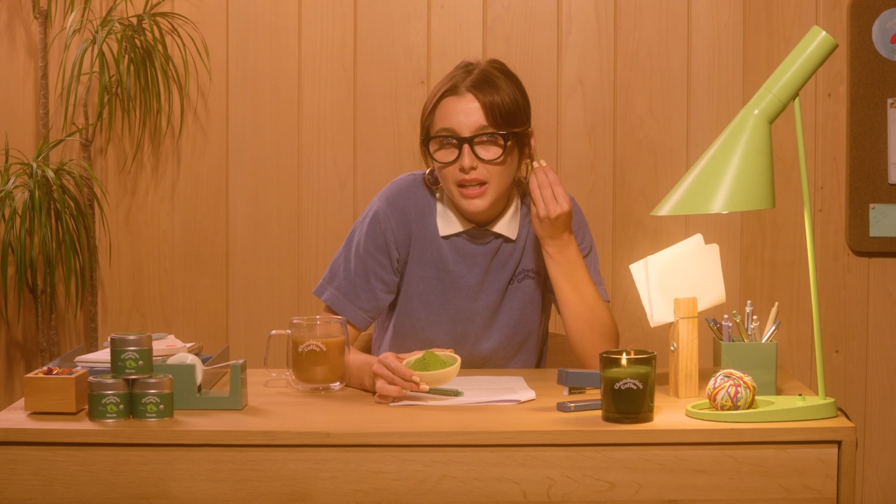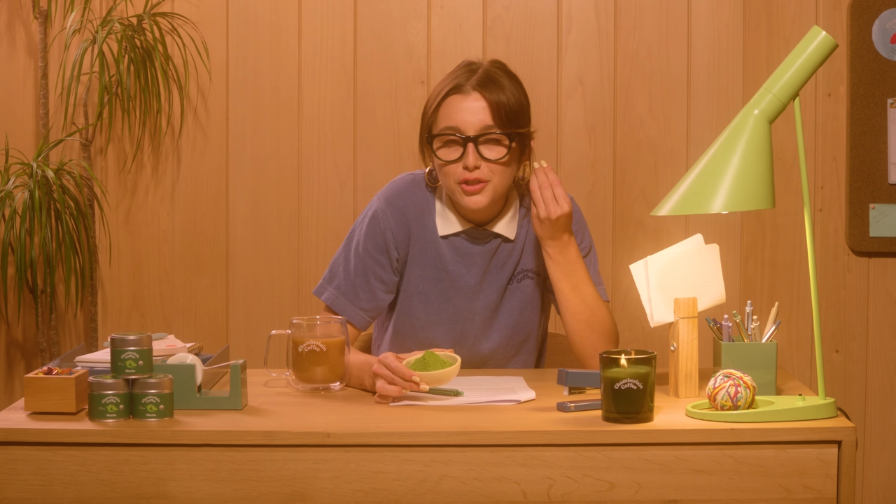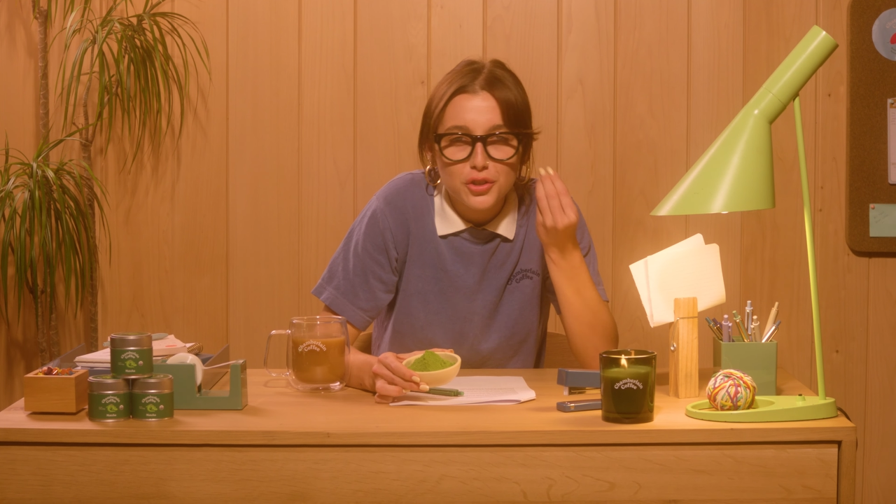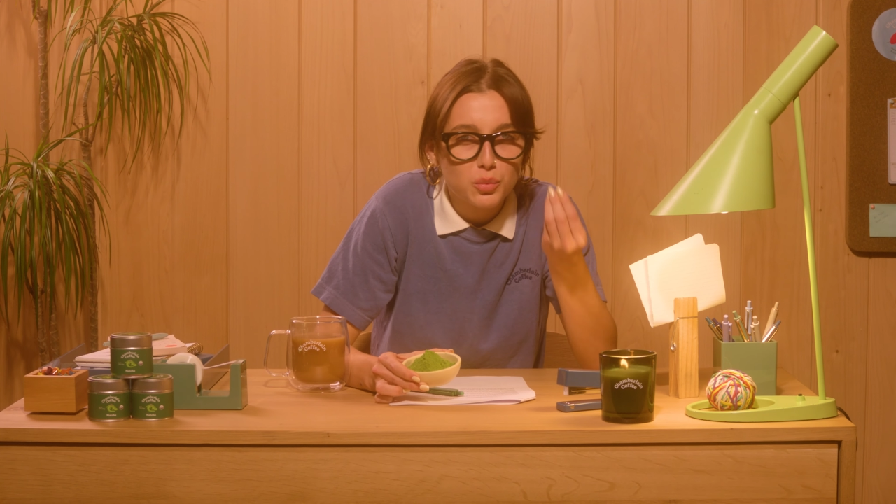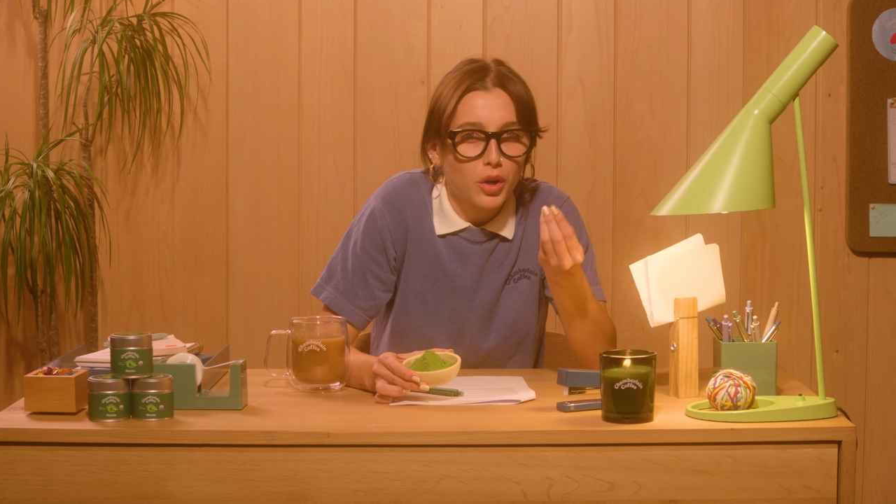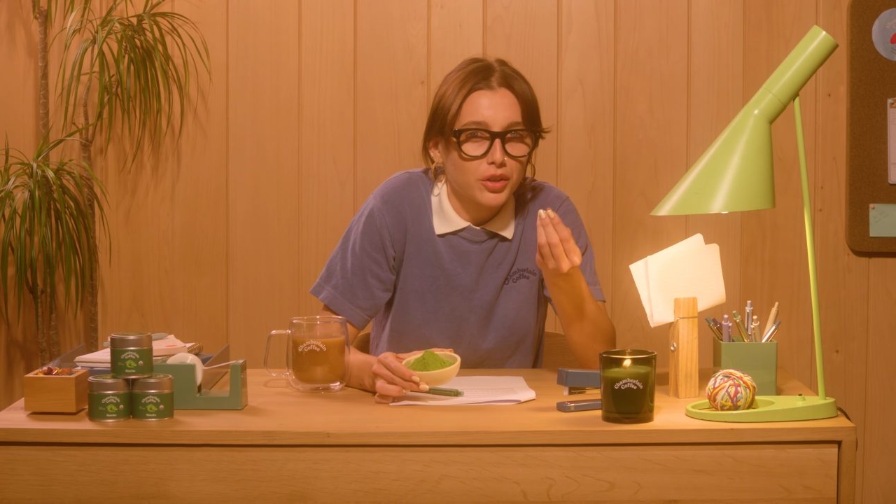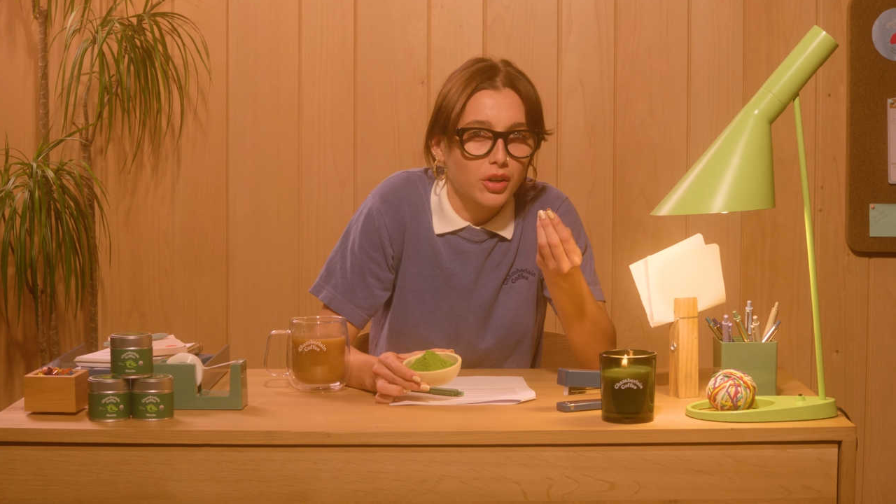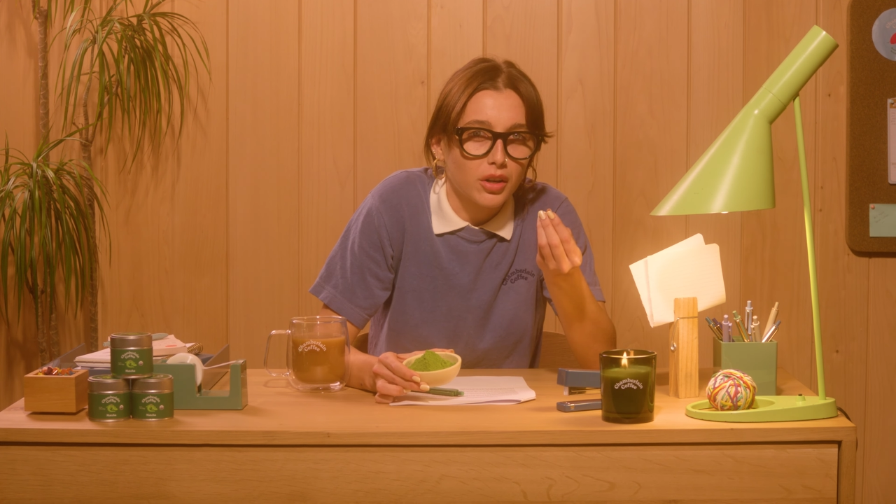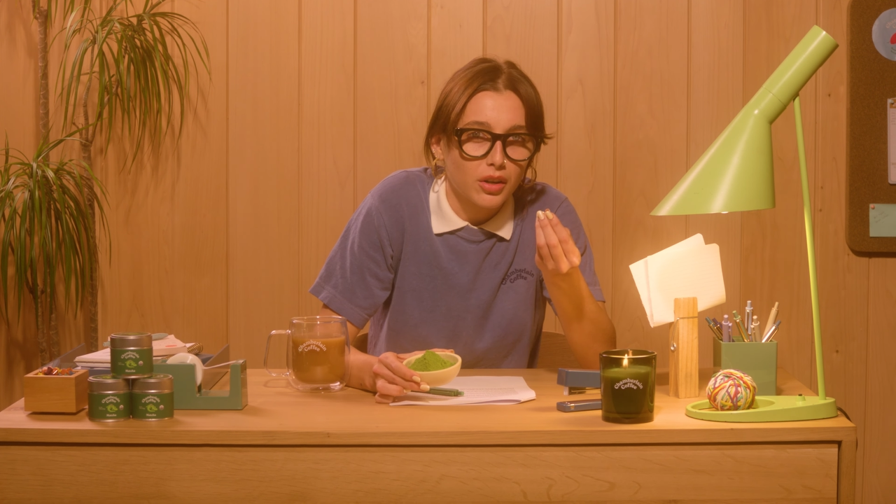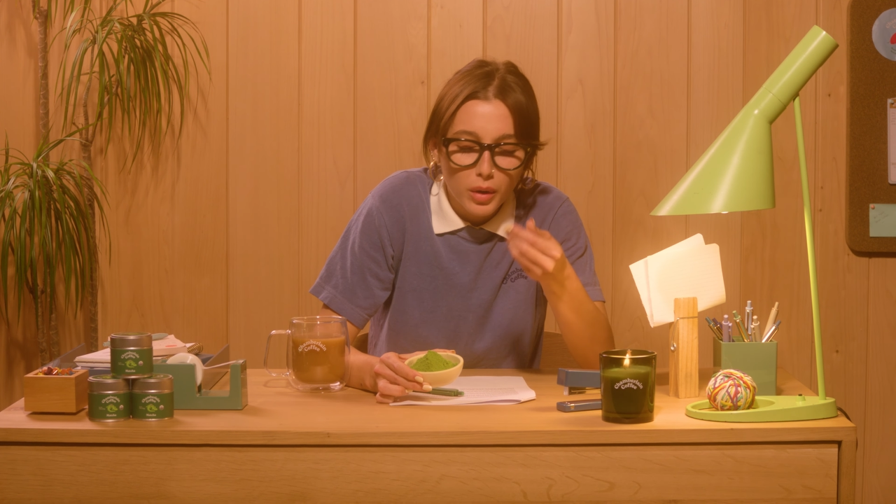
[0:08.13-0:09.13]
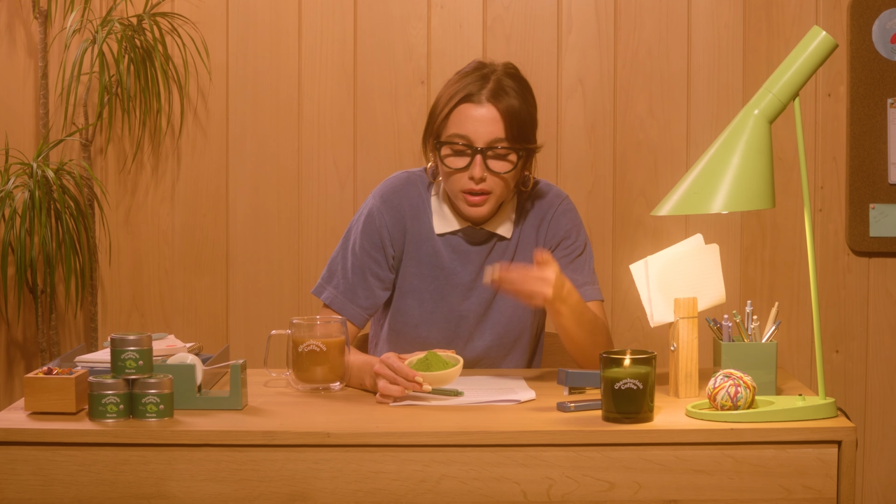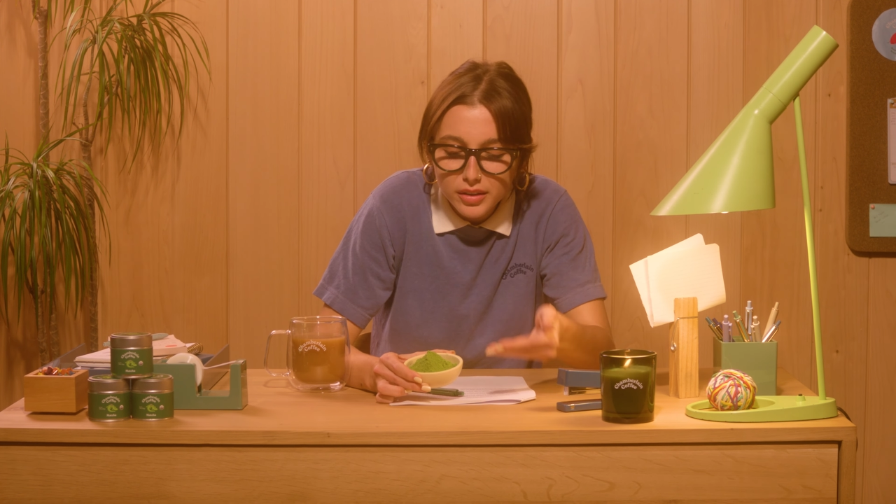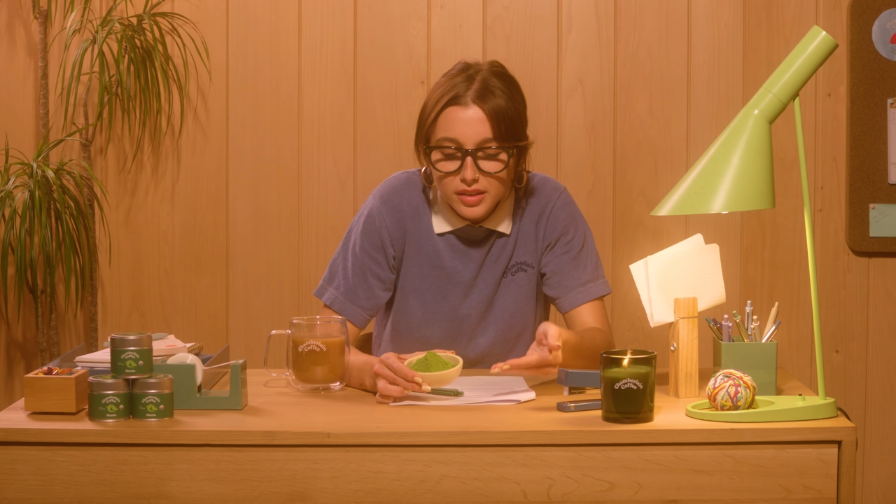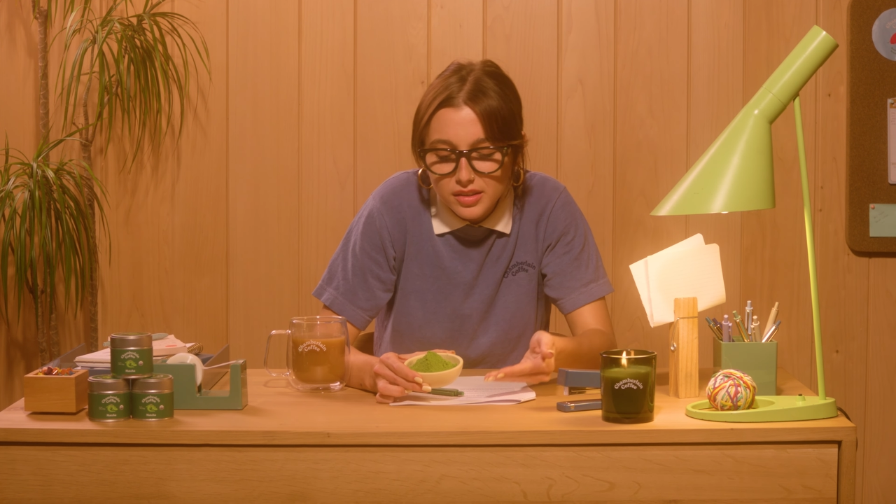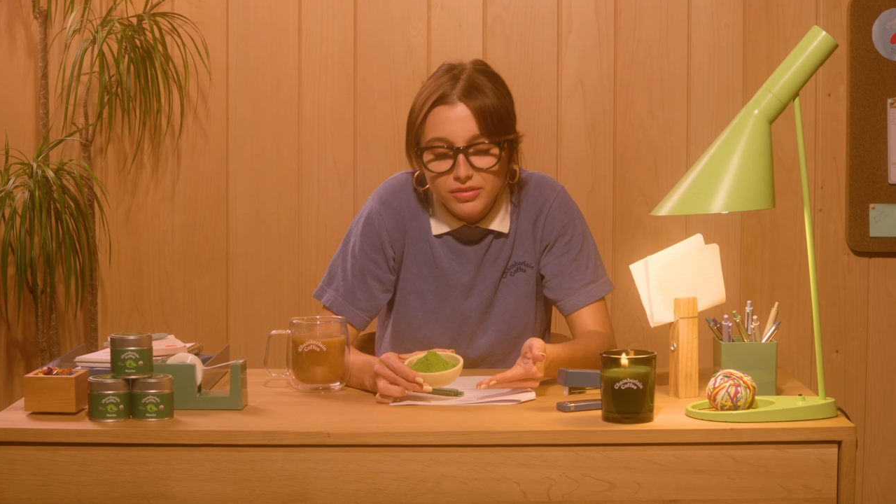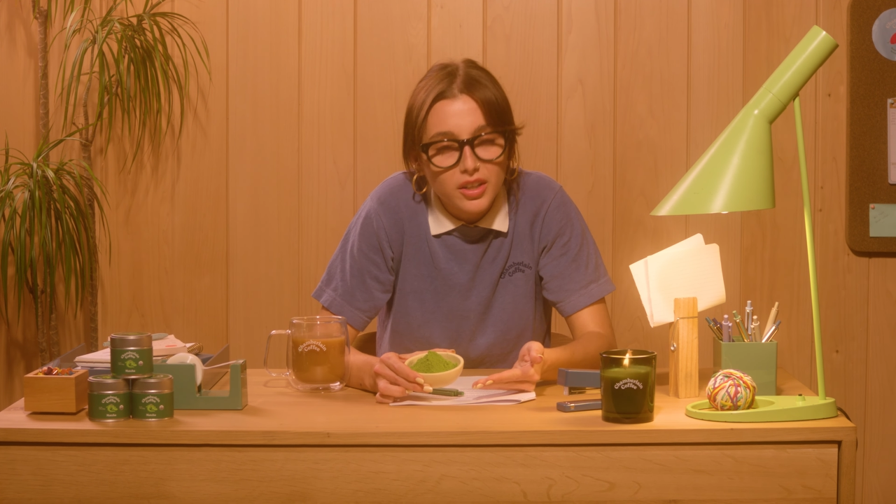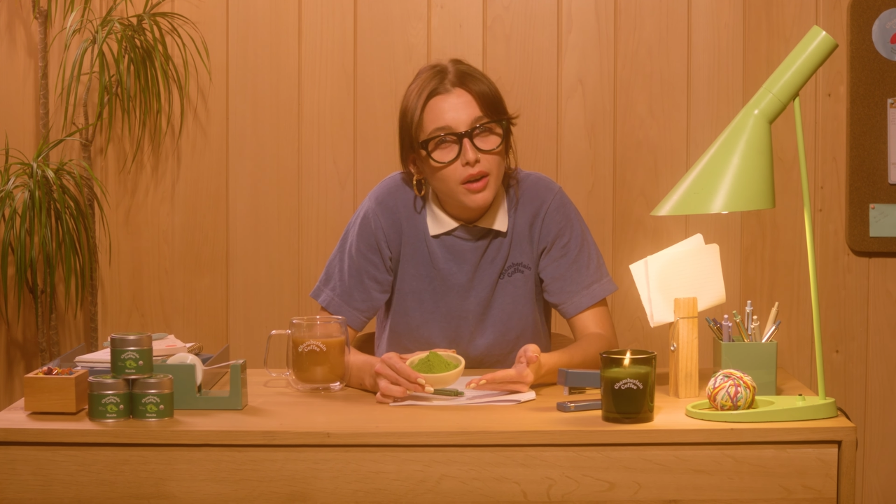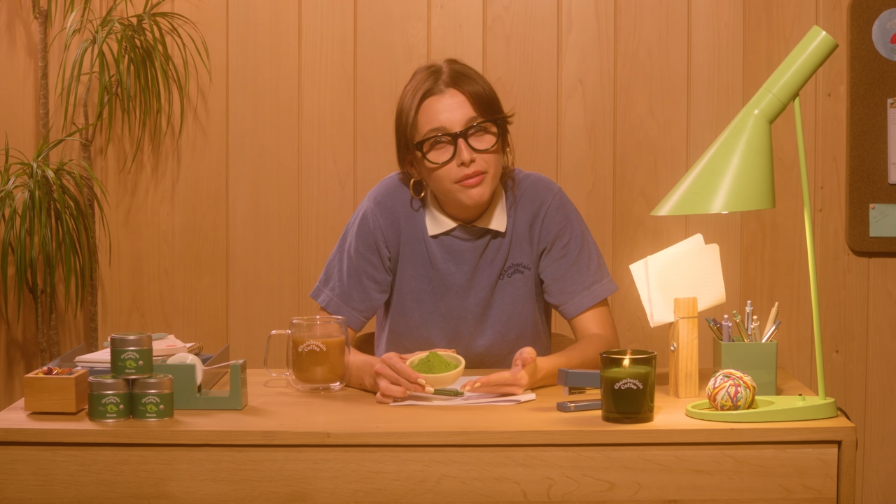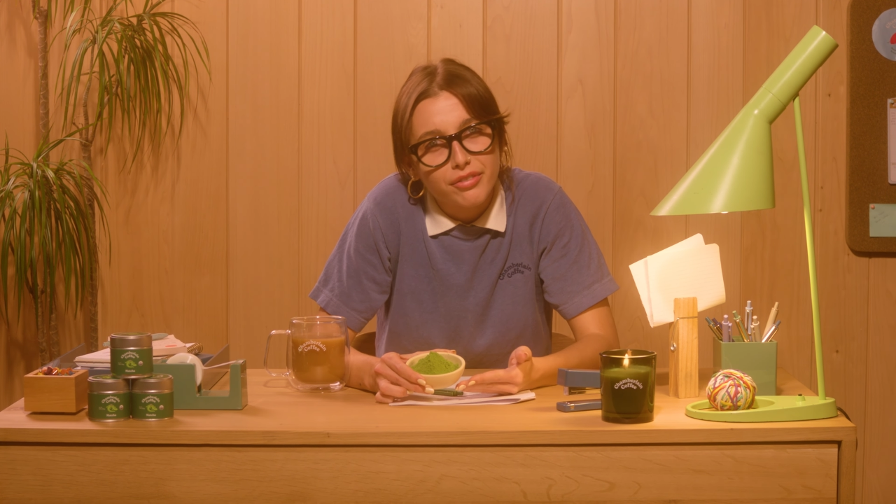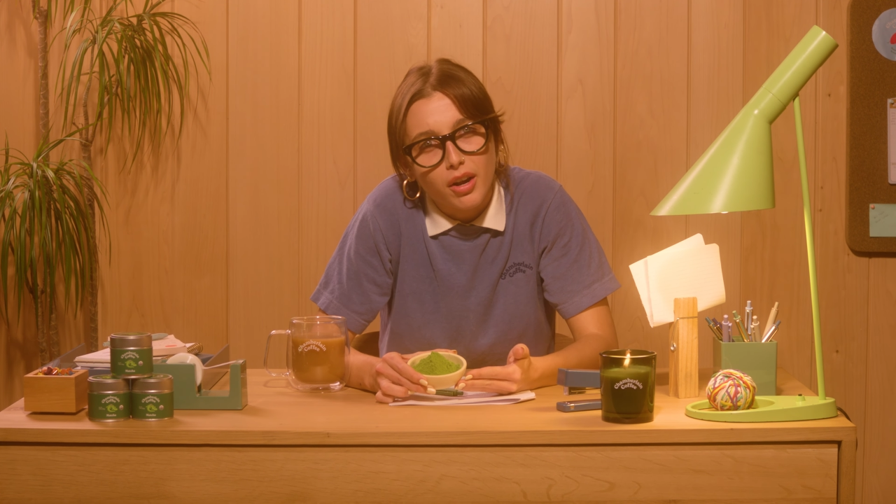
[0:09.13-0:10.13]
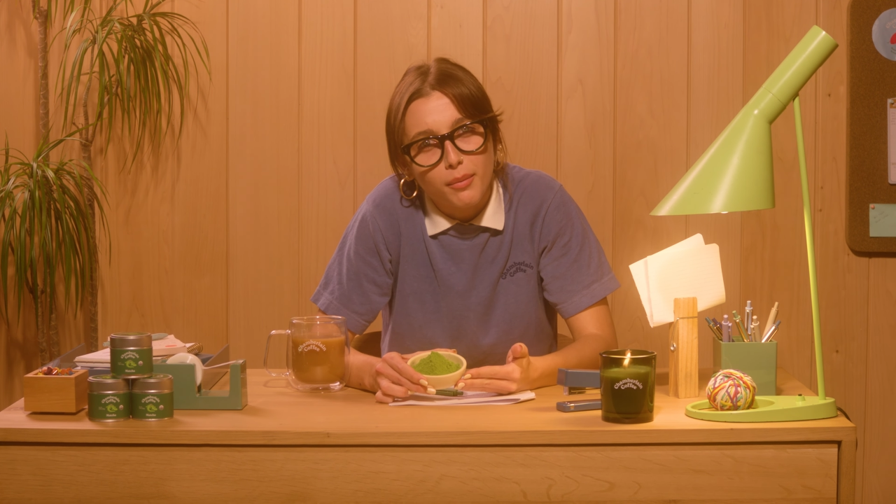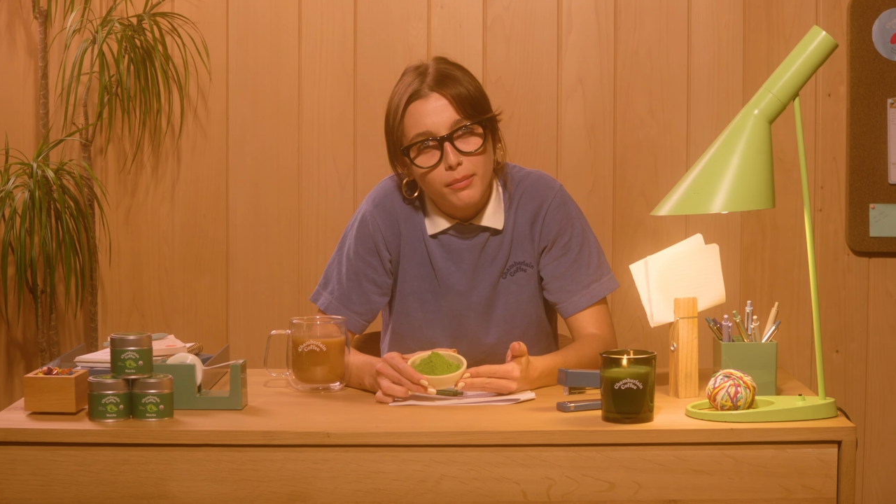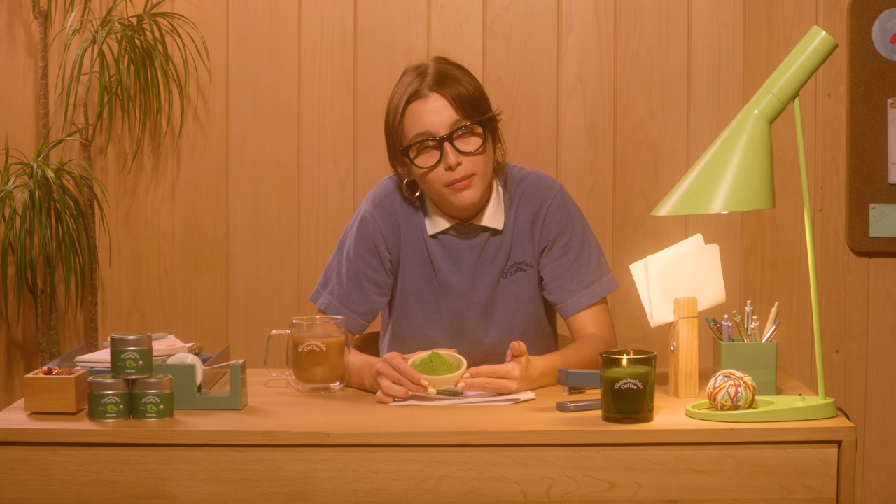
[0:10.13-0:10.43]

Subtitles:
and just wonder, where could this have come from?